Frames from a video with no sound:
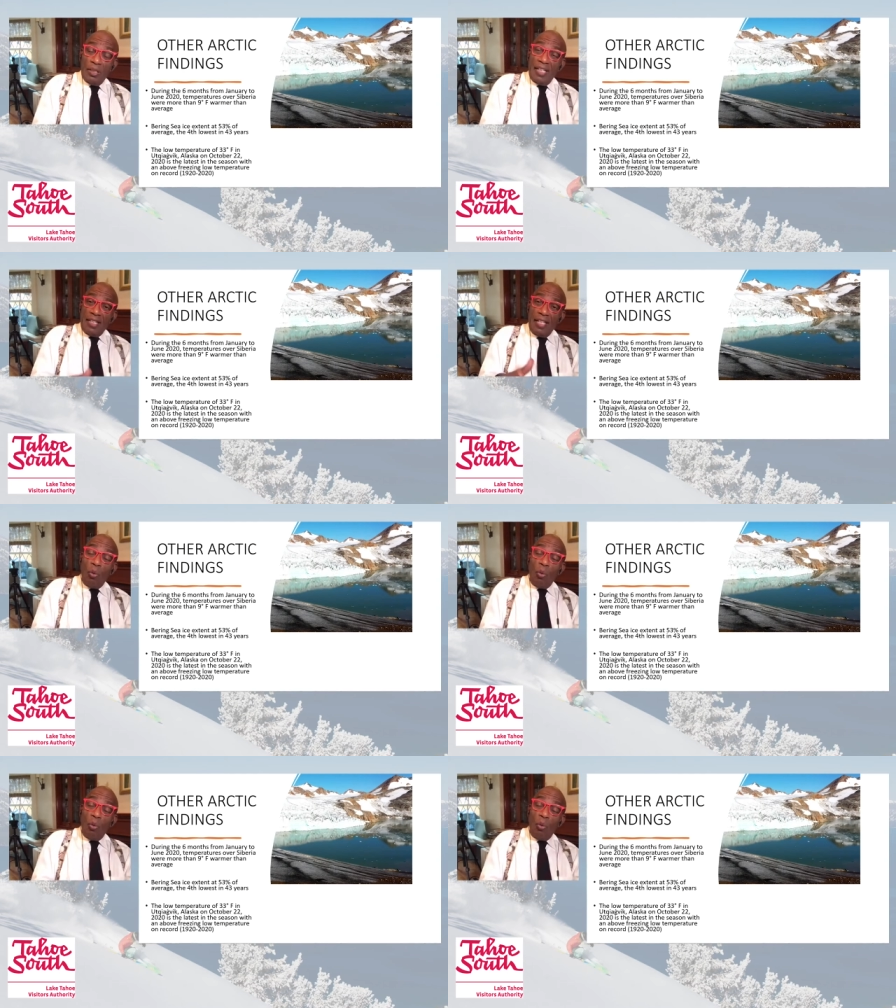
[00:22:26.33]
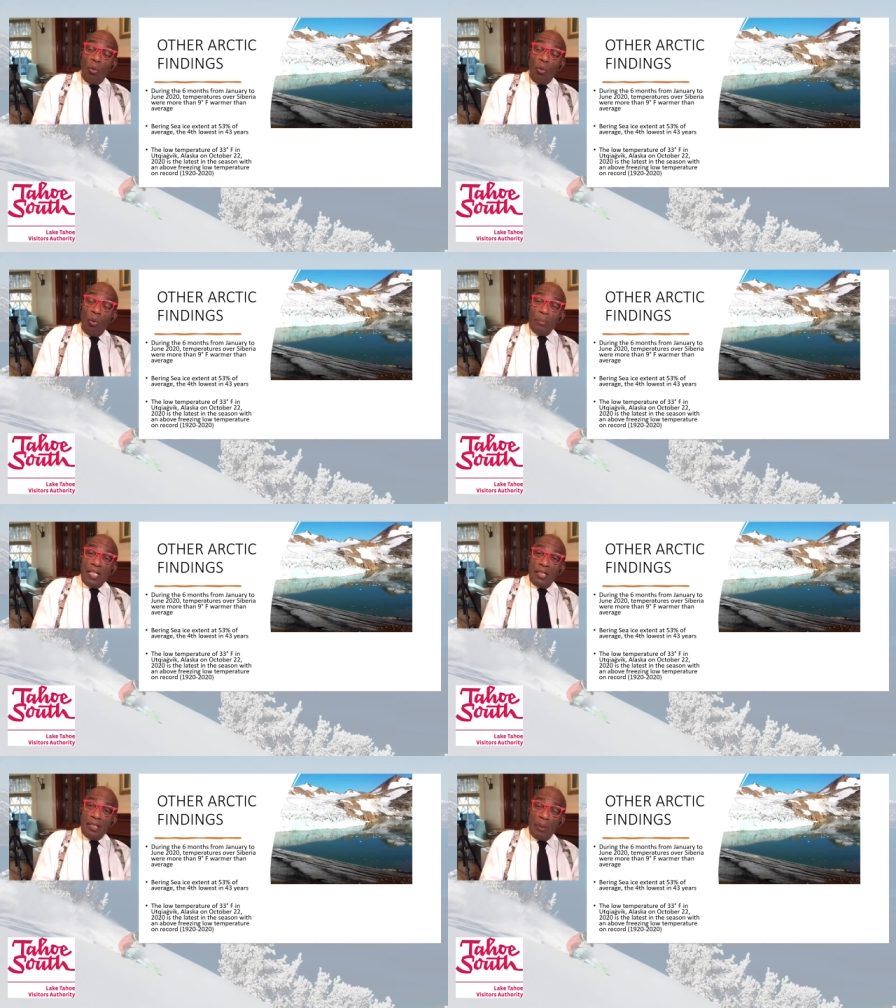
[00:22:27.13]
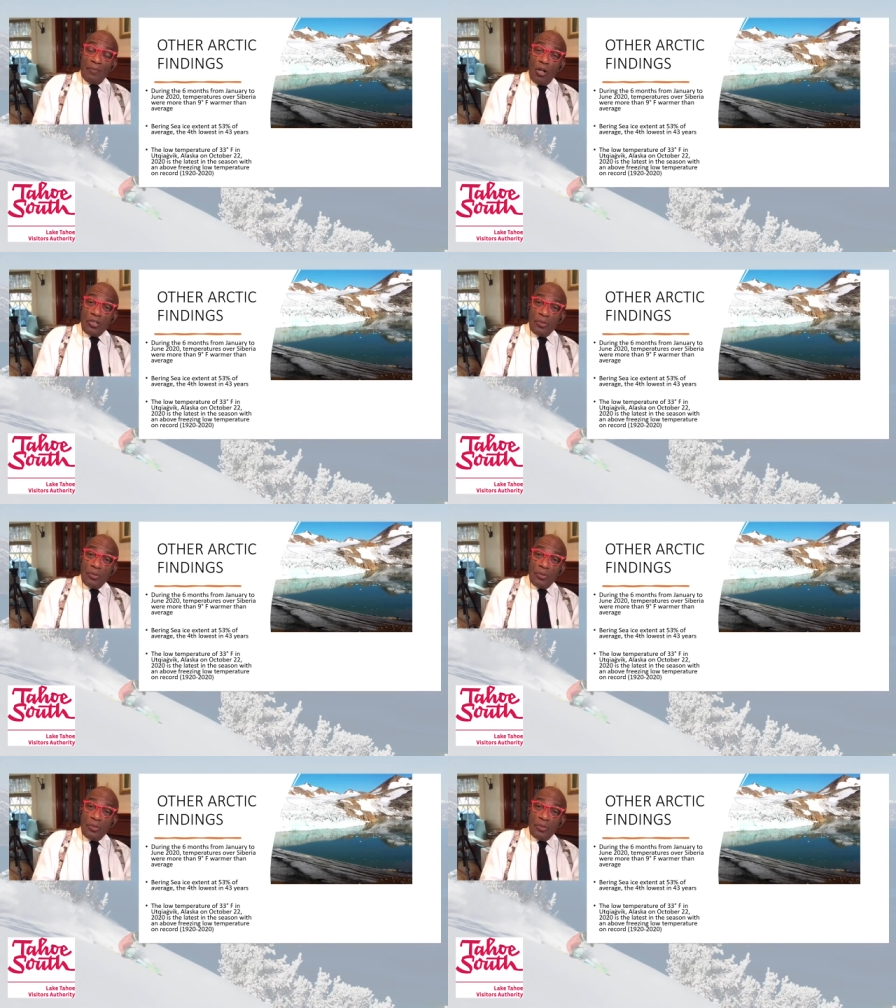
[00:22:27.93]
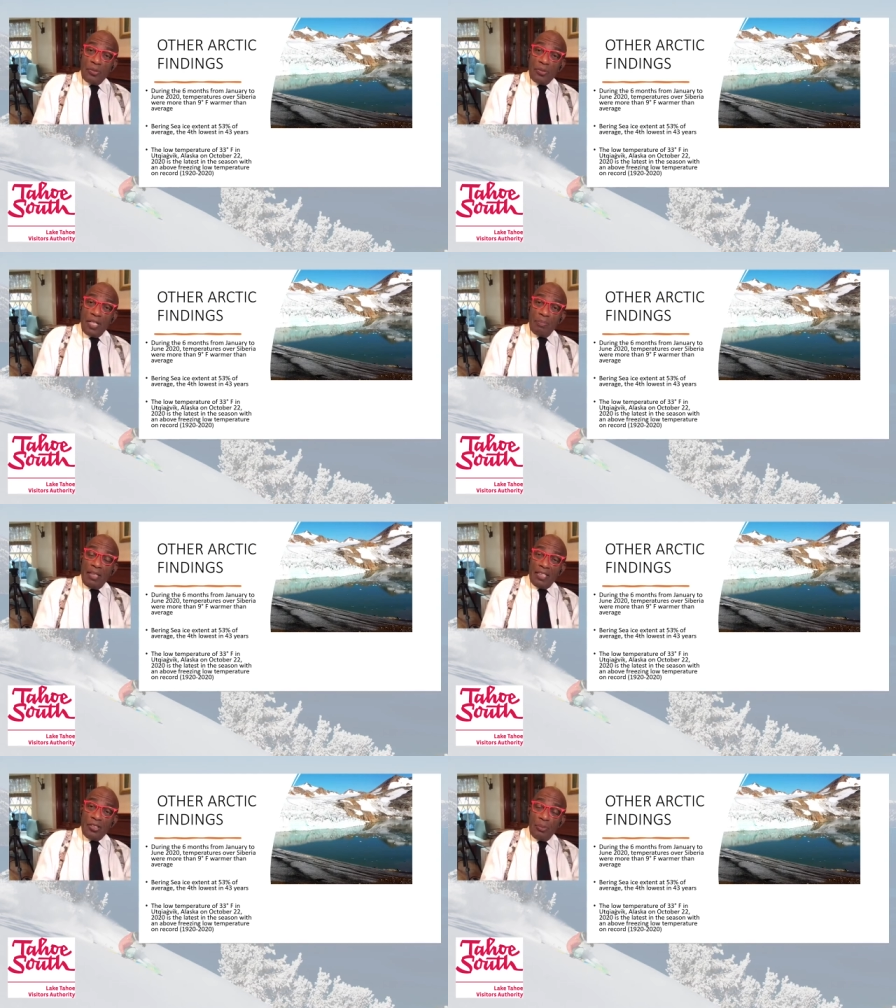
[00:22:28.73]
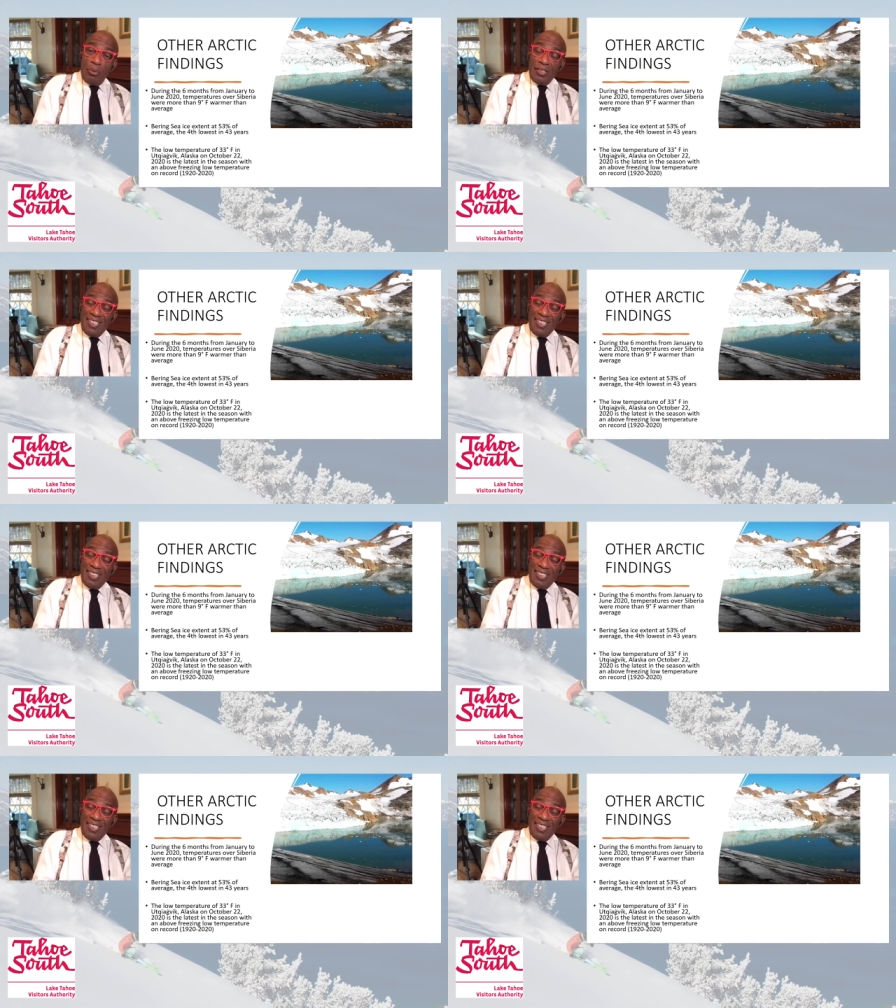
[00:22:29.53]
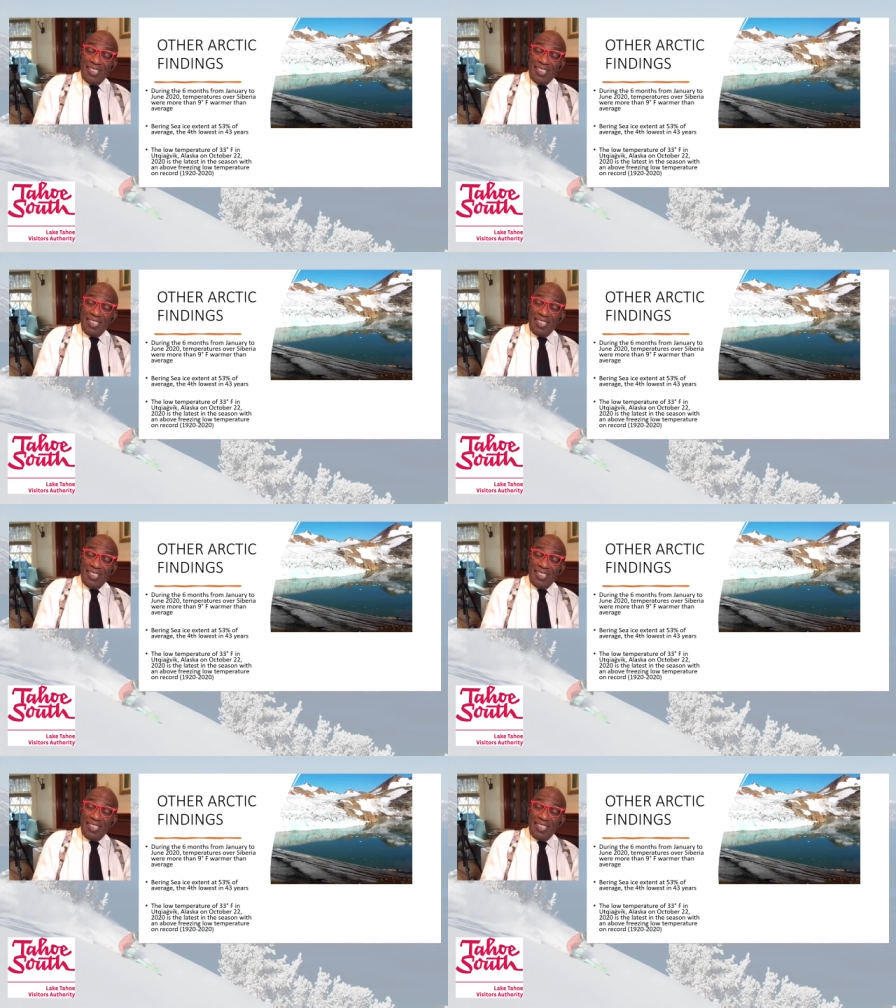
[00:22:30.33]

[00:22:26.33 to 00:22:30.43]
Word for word: Well, they've warmed the the permafrost is is melting at such a point